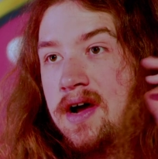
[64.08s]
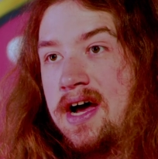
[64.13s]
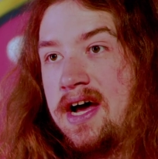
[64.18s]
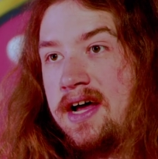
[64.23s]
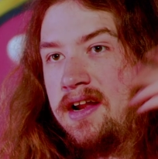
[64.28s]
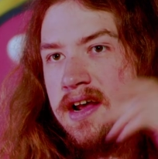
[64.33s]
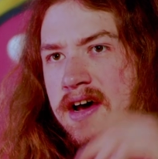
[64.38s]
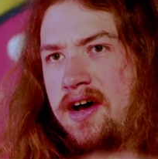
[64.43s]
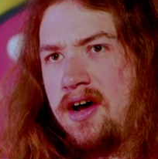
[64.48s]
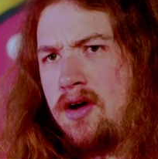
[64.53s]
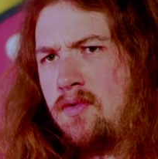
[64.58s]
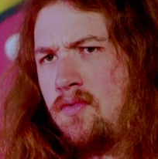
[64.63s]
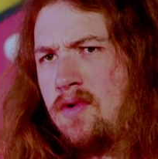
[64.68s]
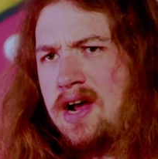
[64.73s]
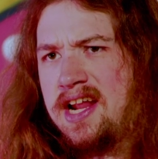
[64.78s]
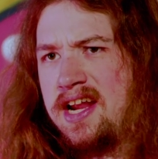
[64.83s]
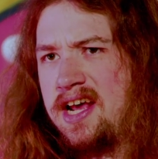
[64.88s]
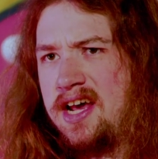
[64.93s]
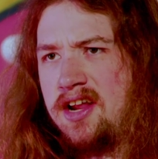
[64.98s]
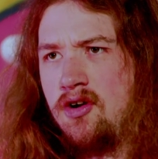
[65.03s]
at
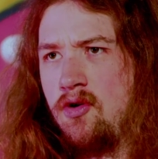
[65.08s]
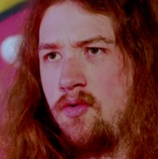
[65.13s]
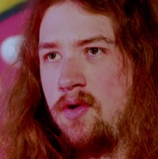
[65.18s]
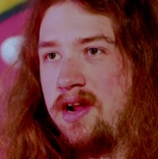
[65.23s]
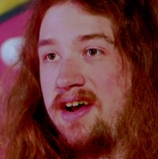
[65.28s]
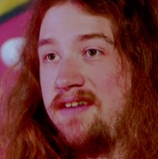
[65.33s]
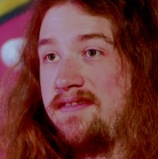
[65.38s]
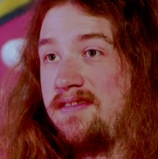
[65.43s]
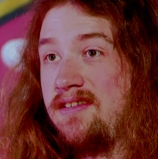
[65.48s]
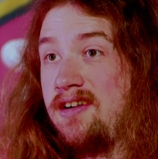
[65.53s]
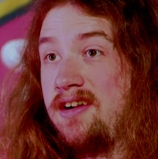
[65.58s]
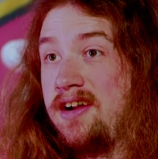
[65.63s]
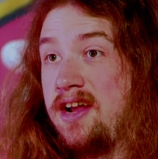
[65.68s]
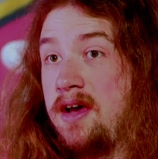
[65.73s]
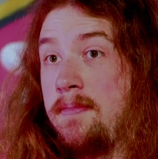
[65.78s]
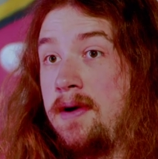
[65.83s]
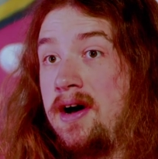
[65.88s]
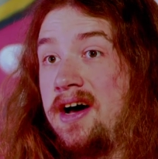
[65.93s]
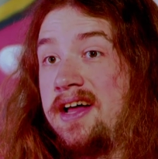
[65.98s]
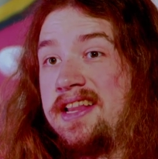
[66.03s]
Rite Aid or whatever, and I
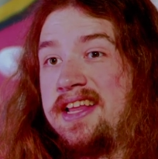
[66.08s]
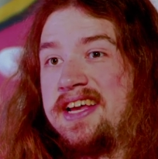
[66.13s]
bought